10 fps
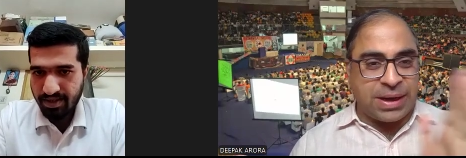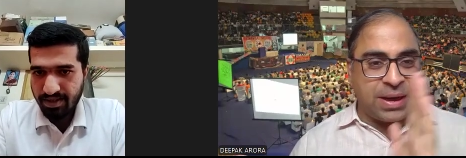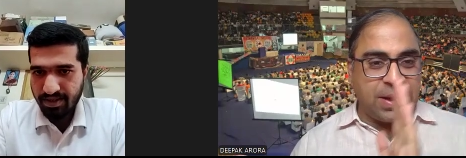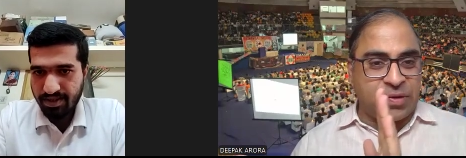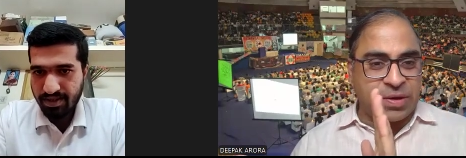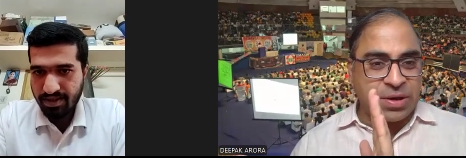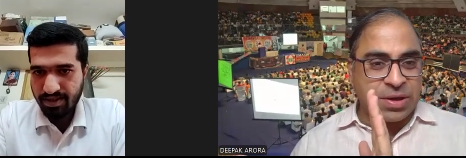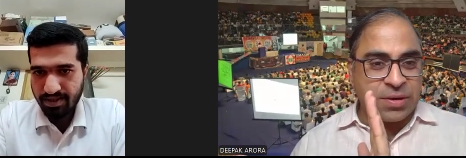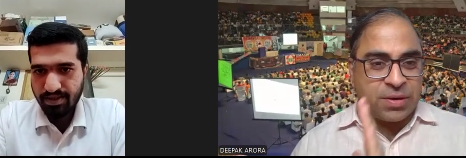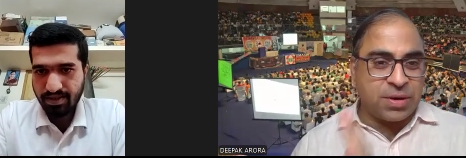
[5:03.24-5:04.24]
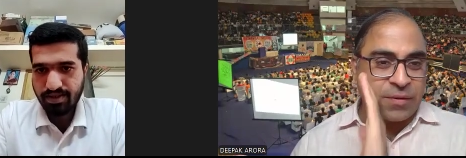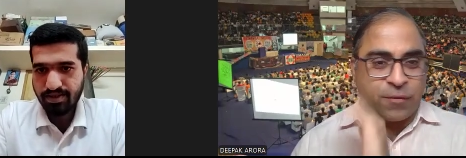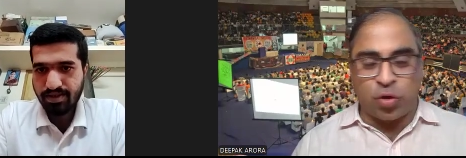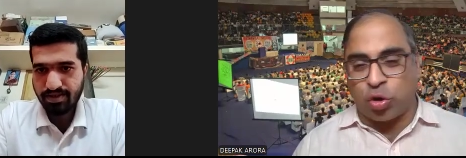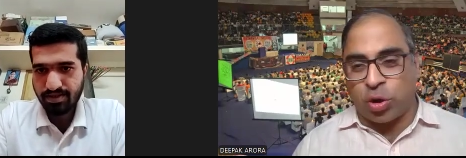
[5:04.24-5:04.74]
Speaker 1: against
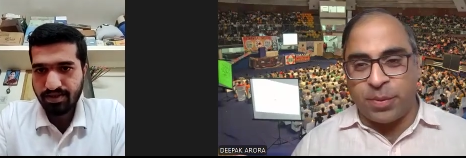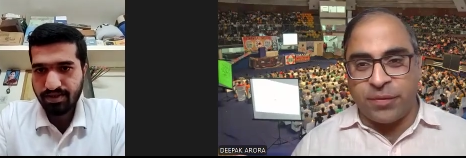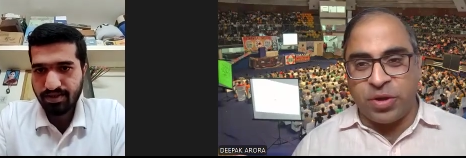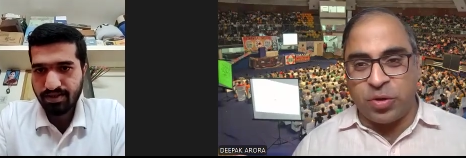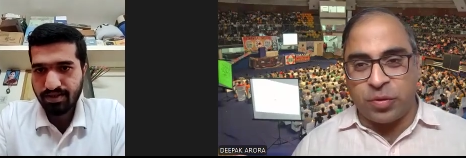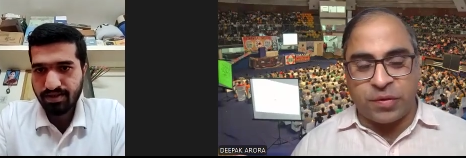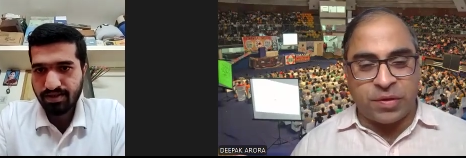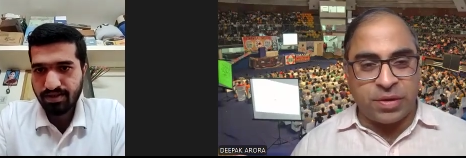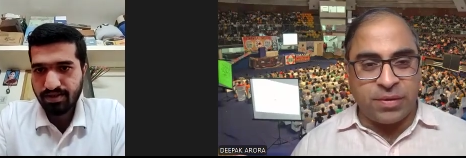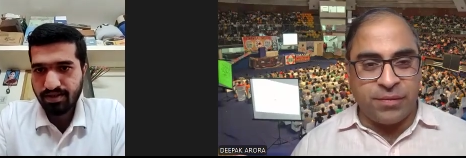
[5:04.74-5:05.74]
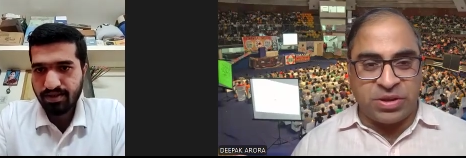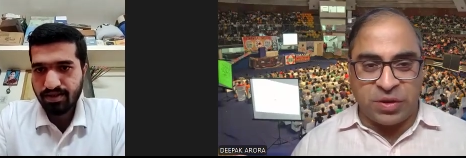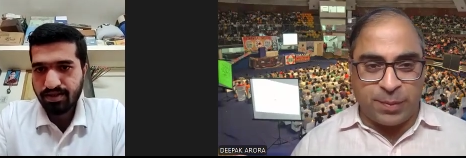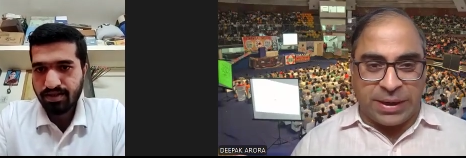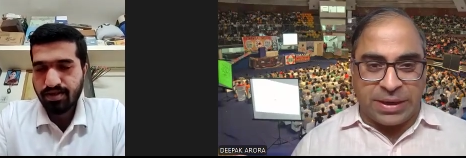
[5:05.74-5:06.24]
photocopy of the notes,
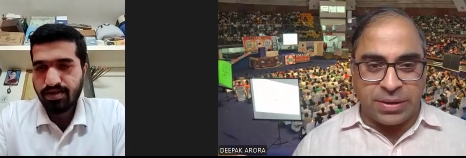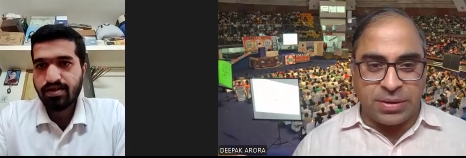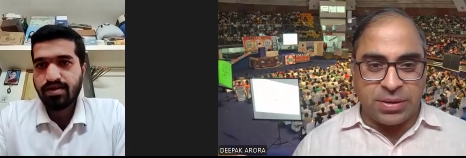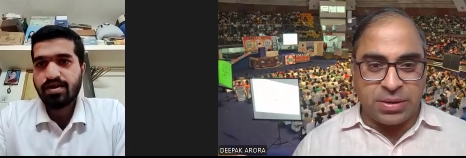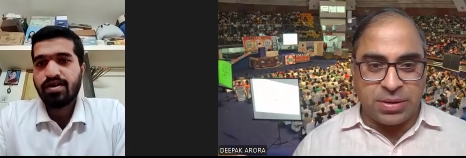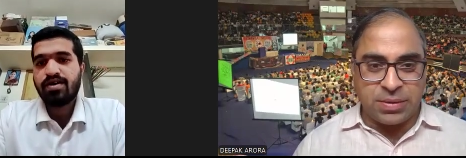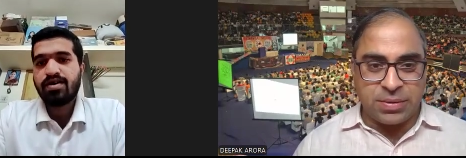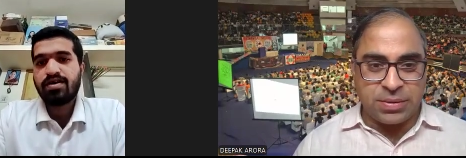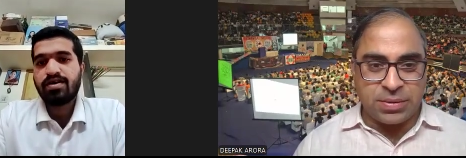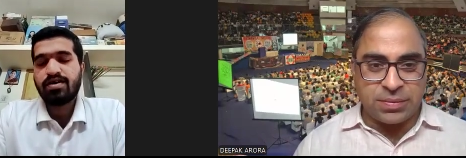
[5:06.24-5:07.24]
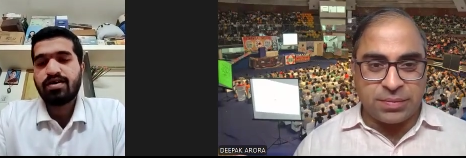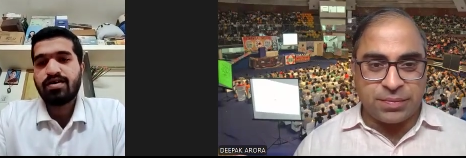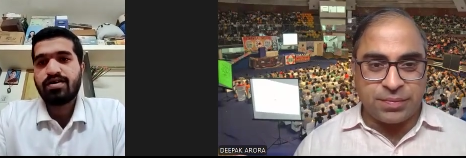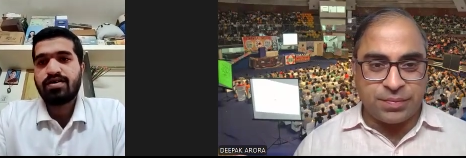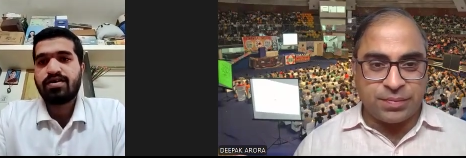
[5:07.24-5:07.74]
which is better?
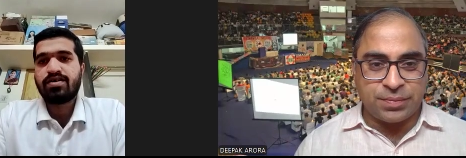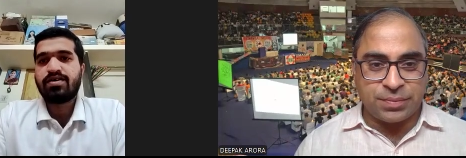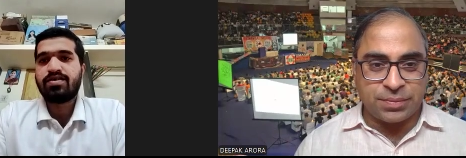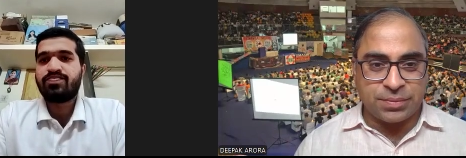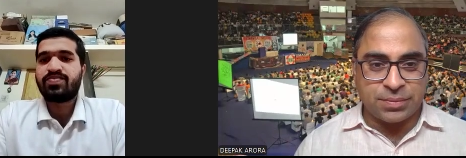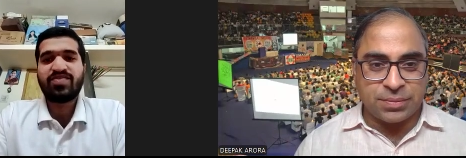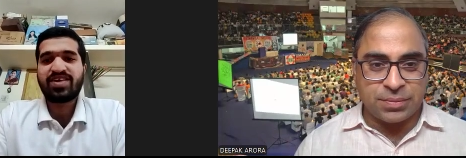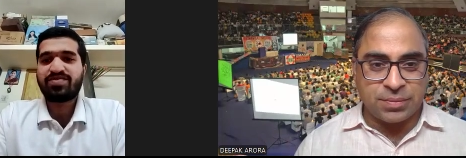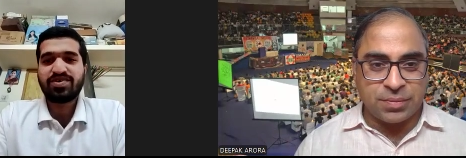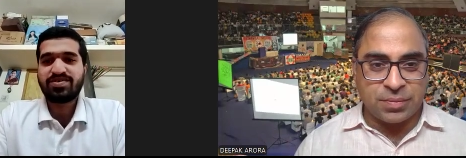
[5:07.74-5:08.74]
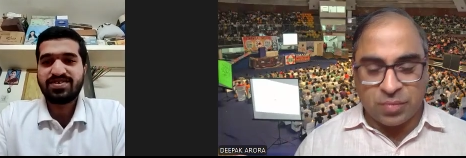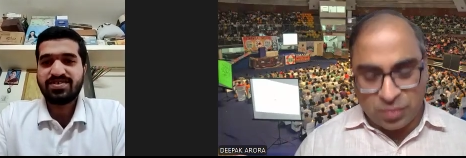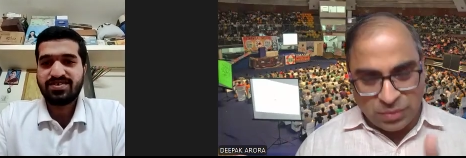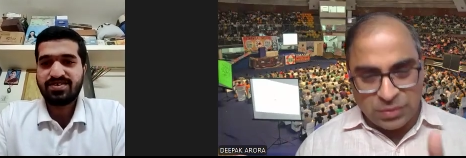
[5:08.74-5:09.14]
Workbooks.